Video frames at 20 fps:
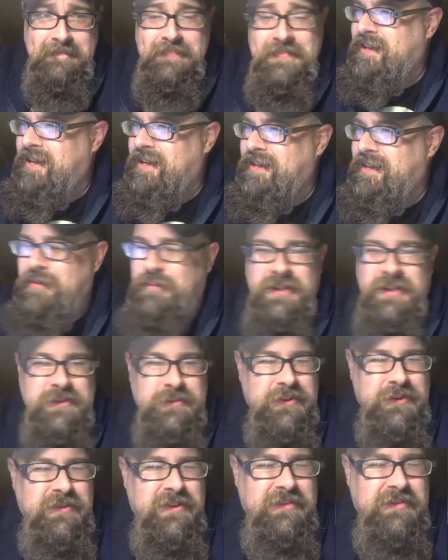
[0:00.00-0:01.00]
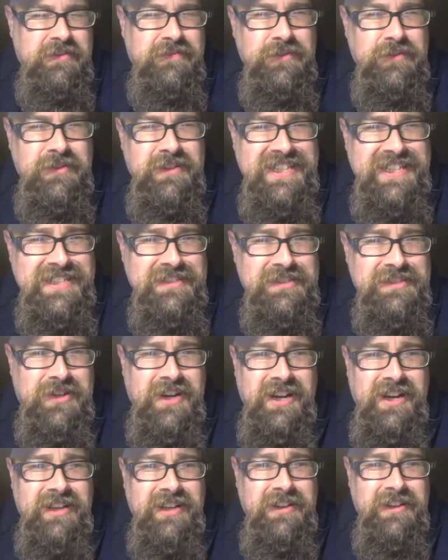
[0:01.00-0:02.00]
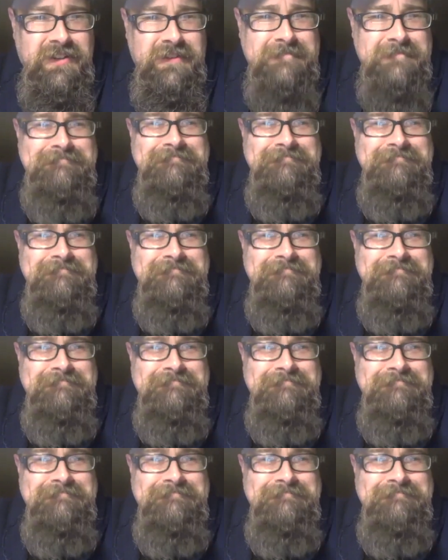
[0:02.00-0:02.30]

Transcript: Any of the ones where Christopher Lee is Dracula.